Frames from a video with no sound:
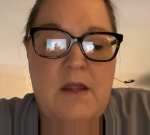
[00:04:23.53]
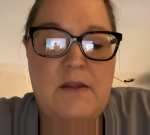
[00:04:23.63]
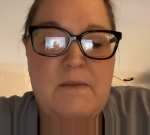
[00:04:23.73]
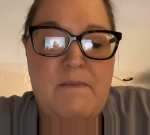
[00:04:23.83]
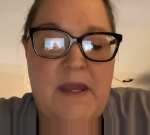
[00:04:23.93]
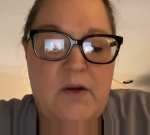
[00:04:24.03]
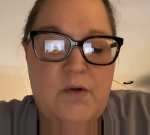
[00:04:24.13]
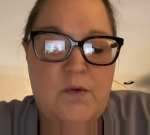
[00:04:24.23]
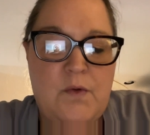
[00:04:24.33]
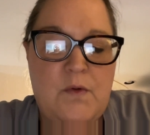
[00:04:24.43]

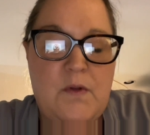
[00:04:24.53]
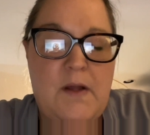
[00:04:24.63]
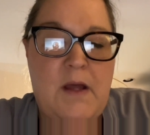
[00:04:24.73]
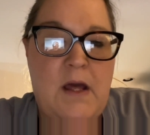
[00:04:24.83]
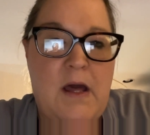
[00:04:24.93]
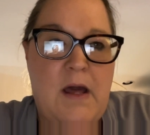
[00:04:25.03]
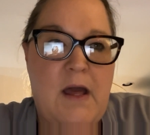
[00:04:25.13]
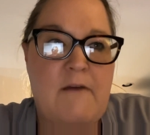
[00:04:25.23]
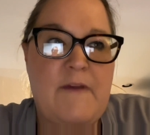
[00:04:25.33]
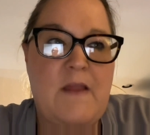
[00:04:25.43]
medical
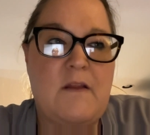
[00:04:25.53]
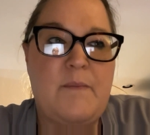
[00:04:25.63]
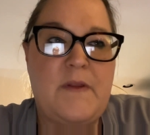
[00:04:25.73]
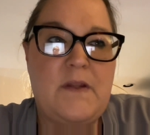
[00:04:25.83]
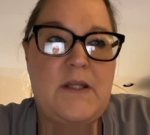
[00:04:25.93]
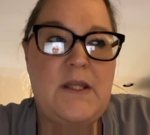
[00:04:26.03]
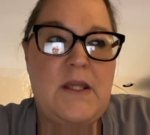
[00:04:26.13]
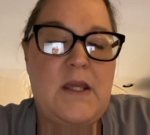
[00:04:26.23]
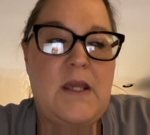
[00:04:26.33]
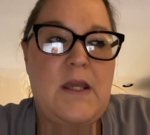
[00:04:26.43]

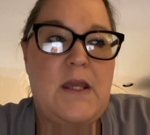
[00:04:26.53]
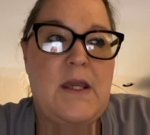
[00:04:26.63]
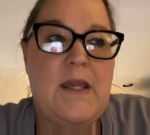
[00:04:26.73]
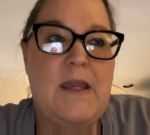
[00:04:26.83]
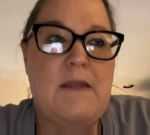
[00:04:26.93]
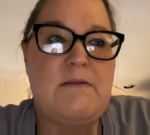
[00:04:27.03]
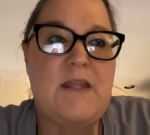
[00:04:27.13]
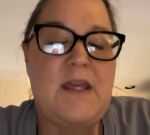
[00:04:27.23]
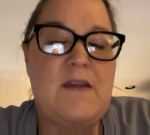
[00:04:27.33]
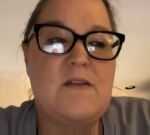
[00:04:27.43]
availability and
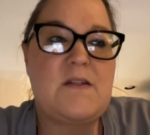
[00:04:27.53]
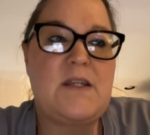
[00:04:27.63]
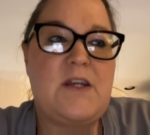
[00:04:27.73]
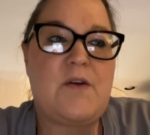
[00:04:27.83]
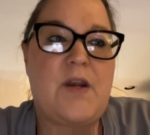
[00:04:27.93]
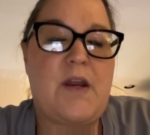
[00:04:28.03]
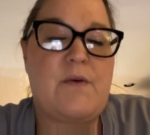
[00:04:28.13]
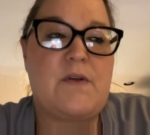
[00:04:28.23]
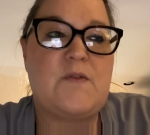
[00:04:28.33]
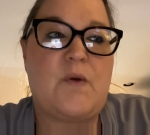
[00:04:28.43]
things here in
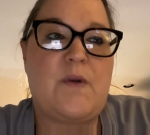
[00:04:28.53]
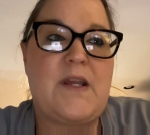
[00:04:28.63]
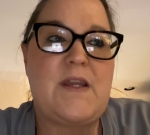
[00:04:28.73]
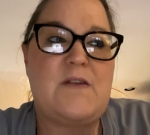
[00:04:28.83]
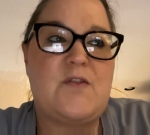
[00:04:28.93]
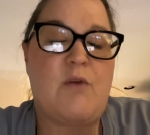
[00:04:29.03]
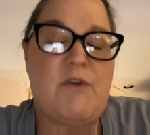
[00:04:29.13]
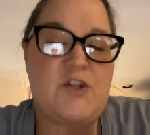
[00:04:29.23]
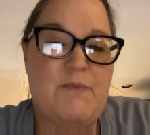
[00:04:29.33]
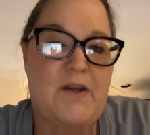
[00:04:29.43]
Arizona is so
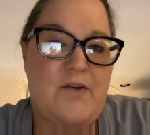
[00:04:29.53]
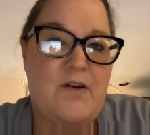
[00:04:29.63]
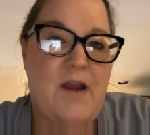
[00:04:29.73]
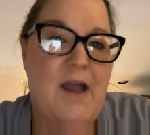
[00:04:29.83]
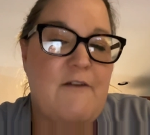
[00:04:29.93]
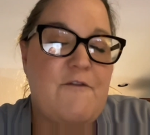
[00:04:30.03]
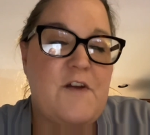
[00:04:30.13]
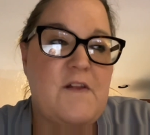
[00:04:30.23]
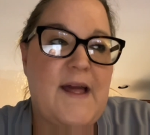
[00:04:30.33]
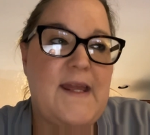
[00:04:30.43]
much better, I
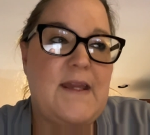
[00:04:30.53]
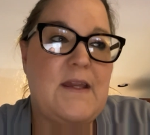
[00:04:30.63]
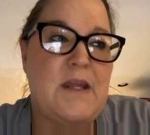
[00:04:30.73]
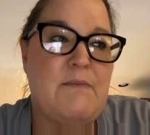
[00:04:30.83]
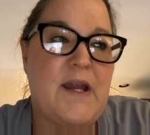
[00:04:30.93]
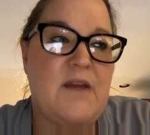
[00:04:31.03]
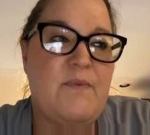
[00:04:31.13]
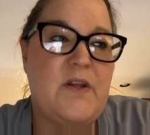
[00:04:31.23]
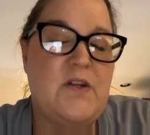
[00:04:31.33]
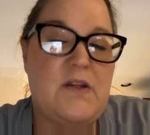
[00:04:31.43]
feel like, in my
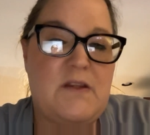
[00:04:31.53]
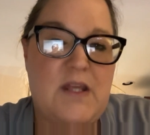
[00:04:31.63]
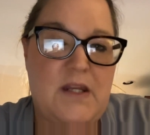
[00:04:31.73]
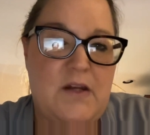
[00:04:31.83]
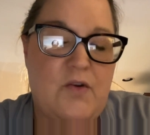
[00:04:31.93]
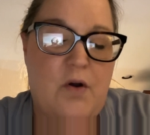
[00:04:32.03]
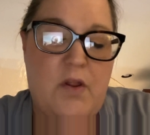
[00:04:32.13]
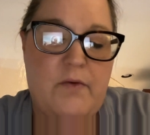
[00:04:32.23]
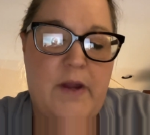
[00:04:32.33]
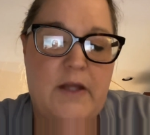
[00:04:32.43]
opinion, than in
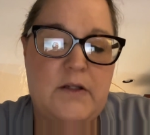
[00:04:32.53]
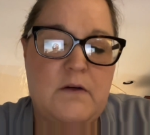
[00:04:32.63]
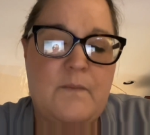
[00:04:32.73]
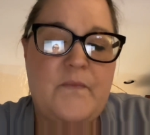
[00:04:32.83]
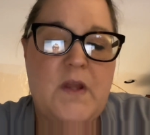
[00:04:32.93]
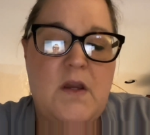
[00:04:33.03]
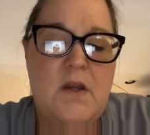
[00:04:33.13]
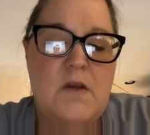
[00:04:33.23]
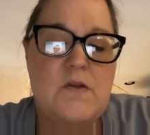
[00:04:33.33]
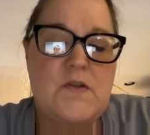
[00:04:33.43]
Colorado.
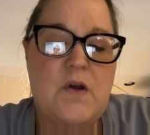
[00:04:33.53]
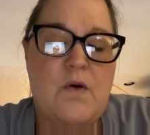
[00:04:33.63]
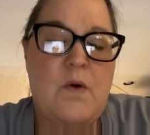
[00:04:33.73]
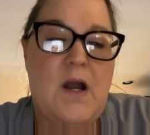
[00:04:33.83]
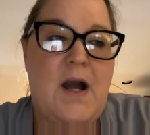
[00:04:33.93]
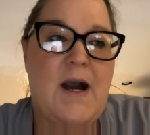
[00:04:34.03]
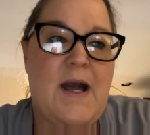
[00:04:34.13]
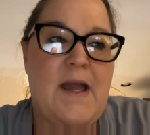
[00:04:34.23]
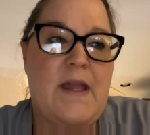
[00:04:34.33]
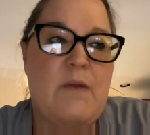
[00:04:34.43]
So
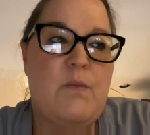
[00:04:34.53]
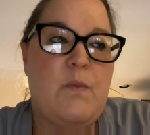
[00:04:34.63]
I